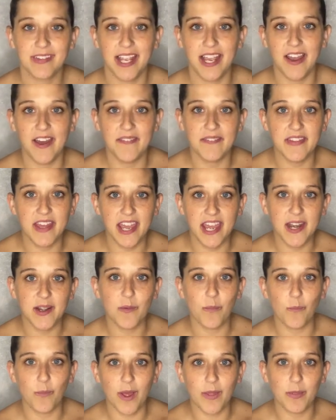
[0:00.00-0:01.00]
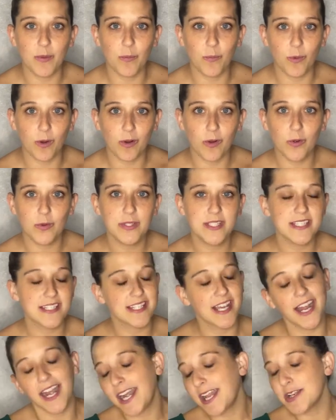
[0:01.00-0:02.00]
And then when the world
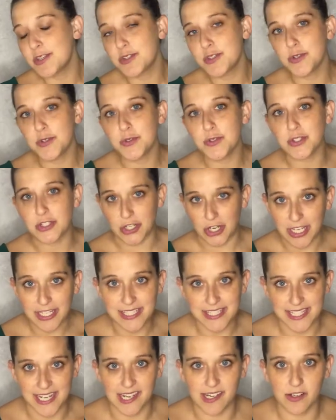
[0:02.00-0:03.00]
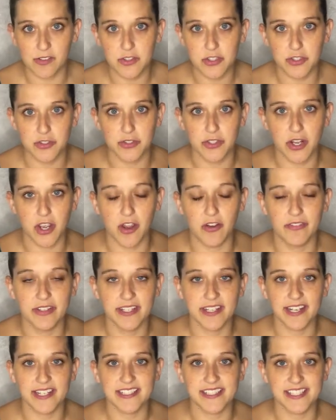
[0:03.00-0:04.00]
decided to shut down due to
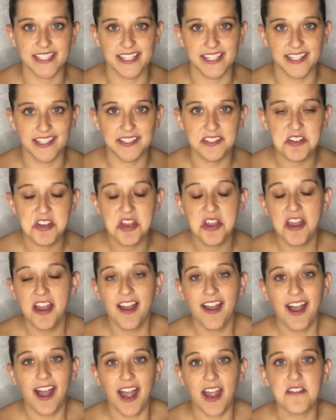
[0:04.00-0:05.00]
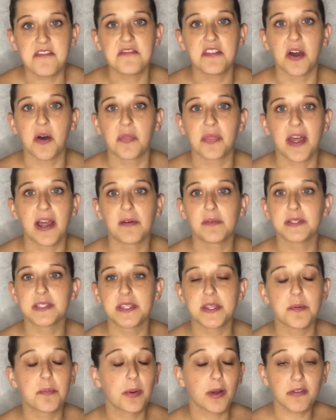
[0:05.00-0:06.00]
COVID-19, I felt that was
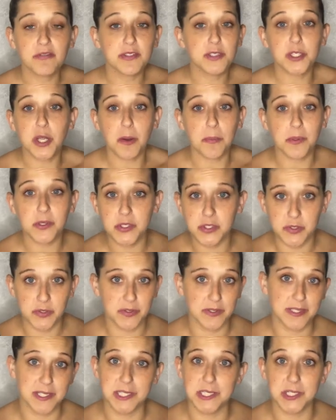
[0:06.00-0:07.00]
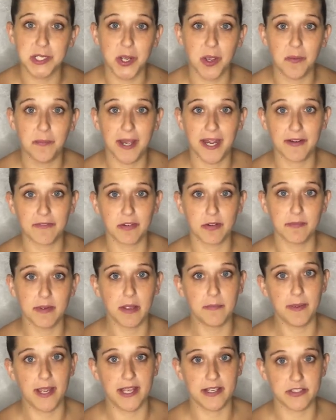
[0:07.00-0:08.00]
the perfect opportunity to go back for my
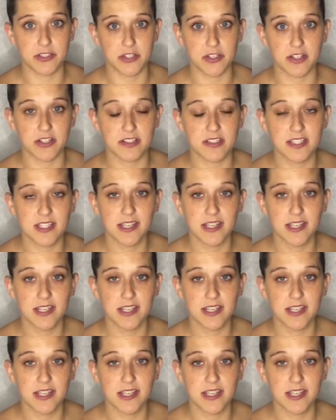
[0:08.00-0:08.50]
master's.